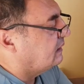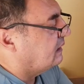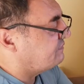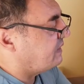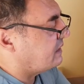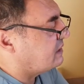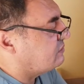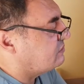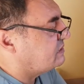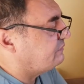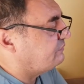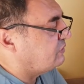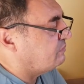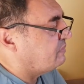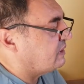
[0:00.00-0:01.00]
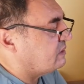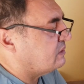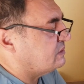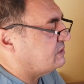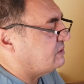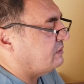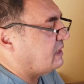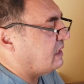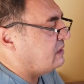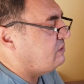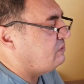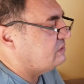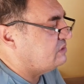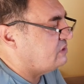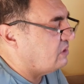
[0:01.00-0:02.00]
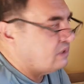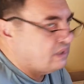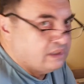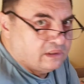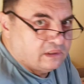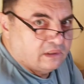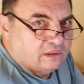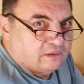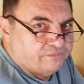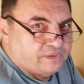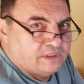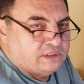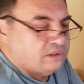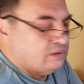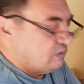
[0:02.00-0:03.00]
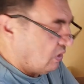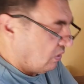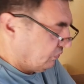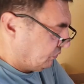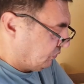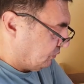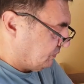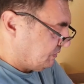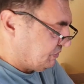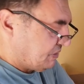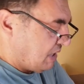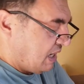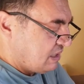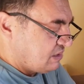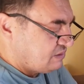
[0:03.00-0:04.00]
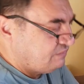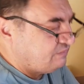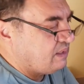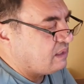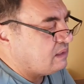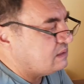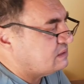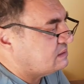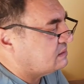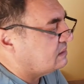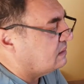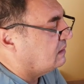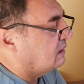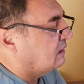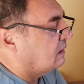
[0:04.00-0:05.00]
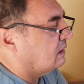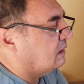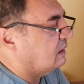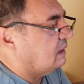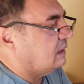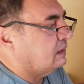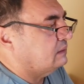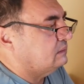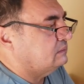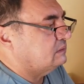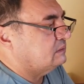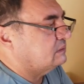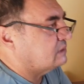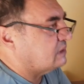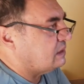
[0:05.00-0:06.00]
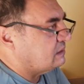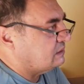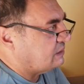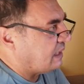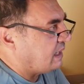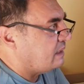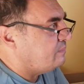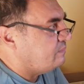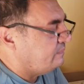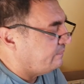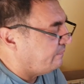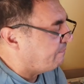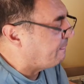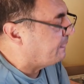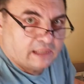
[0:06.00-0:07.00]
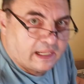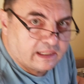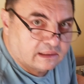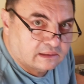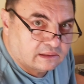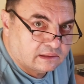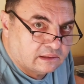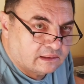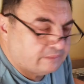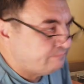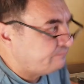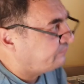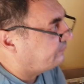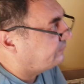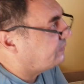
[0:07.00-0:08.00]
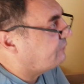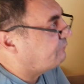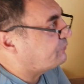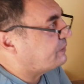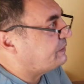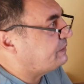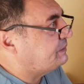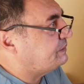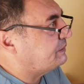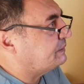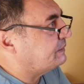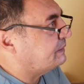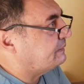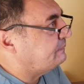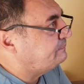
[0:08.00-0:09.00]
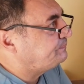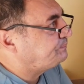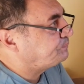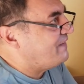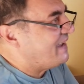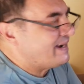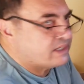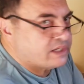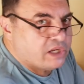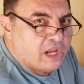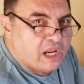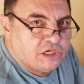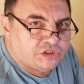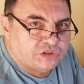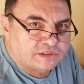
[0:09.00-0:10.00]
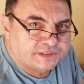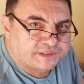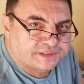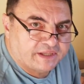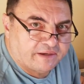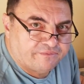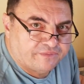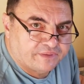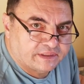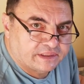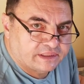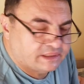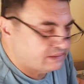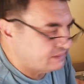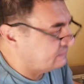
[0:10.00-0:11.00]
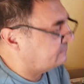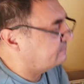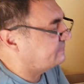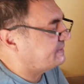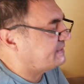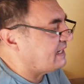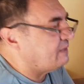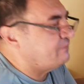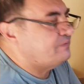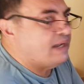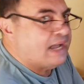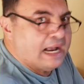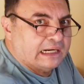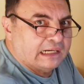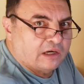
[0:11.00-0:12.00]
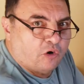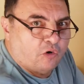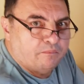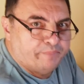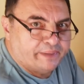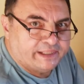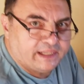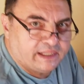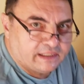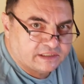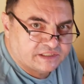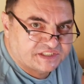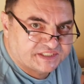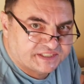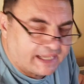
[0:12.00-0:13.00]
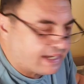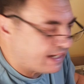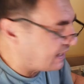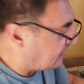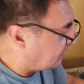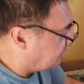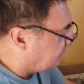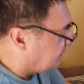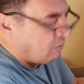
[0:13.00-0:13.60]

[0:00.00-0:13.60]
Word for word: It's very useful because you can use your feet, you know, to change things in real time, like different variations of self-accompanying style.